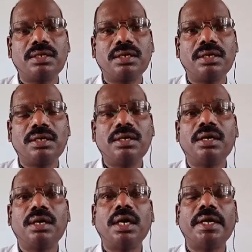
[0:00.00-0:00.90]

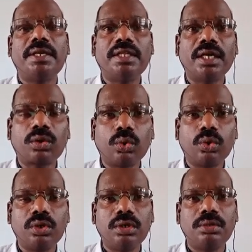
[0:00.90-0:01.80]
and their
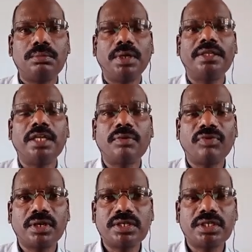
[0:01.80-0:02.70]
role and their
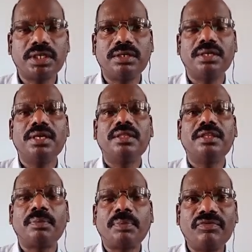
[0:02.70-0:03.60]
function,
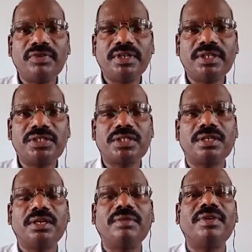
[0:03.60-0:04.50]
their
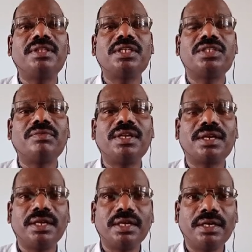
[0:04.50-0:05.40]
powers, everything is very
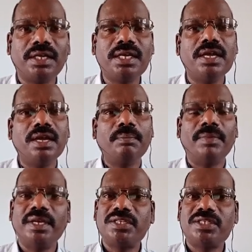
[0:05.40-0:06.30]
clearly
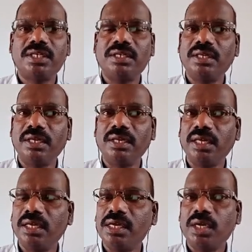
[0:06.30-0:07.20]
mentioned in
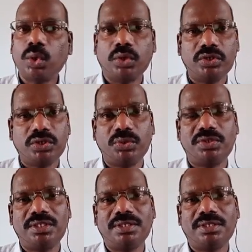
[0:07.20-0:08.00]
a constitution.